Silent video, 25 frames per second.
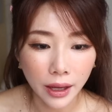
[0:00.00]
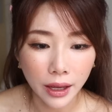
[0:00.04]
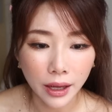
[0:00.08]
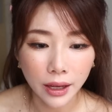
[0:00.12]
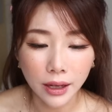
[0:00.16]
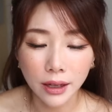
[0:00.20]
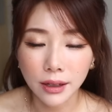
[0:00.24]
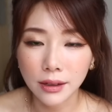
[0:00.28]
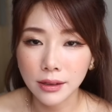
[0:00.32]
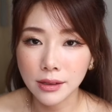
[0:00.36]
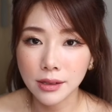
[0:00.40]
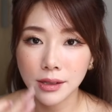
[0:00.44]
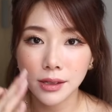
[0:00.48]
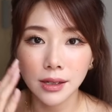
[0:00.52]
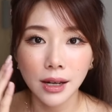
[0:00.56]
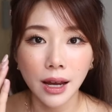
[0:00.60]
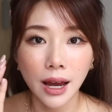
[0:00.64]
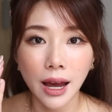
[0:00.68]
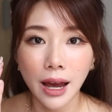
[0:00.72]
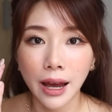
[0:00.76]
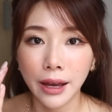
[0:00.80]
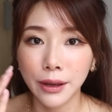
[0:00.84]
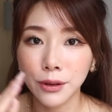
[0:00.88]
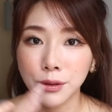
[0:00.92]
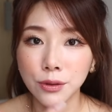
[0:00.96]
and
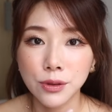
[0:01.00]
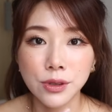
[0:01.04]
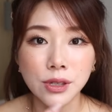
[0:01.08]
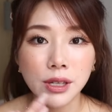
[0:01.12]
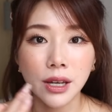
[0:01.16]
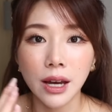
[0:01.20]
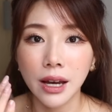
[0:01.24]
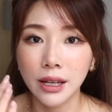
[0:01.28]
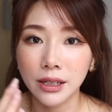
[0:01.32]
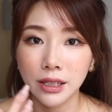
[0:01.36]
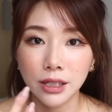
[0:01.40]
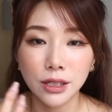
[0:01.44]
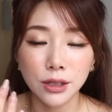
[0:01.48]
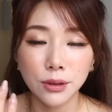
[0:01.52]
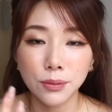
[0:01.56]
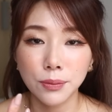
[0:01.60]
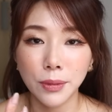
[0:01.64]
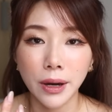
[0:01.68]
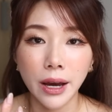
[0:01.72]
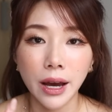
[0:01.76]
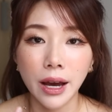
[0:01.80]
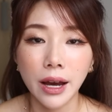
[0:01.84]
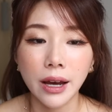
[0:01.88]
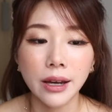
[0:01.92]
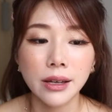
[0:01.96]
I use it underneath
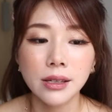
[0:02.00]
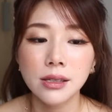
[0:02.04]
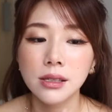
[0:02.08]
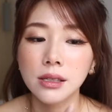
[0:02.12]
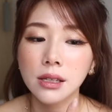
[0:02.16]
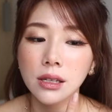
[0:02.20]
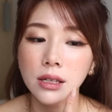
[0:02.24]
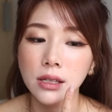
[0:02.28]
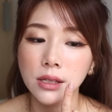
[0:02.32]
my eyes,